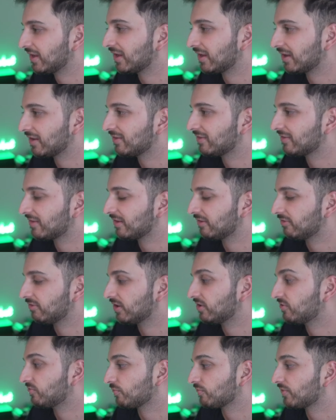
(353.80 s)

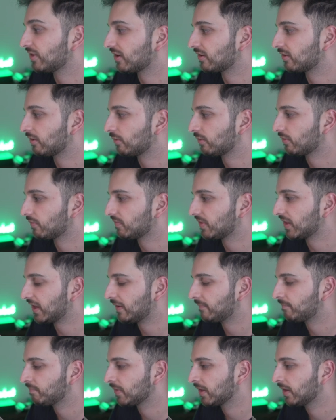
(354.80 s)
consideration or take note of
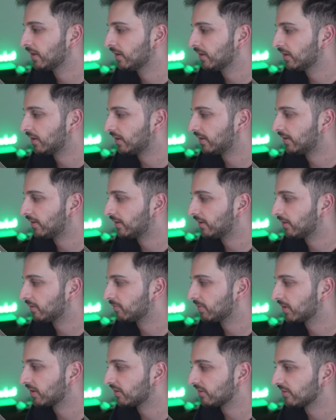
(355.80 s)
that,
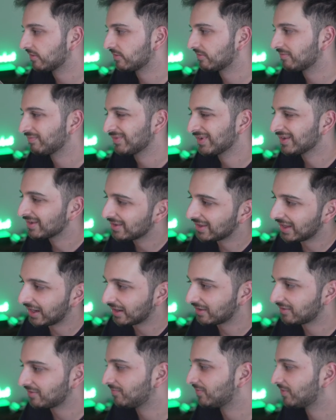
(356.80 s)
because
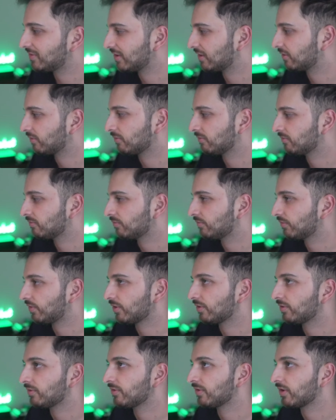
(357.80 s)
activity on
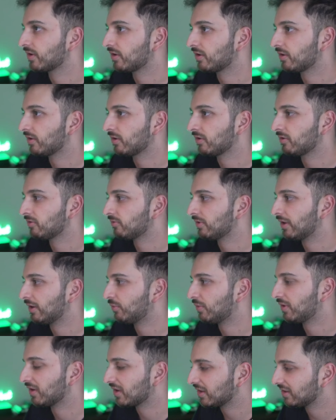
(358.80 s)
the Cardano
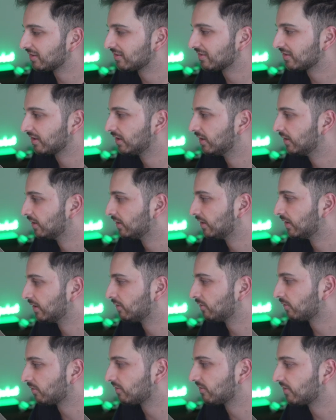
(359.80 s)
network is
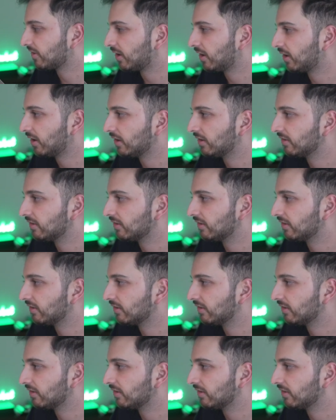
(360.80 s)
not as high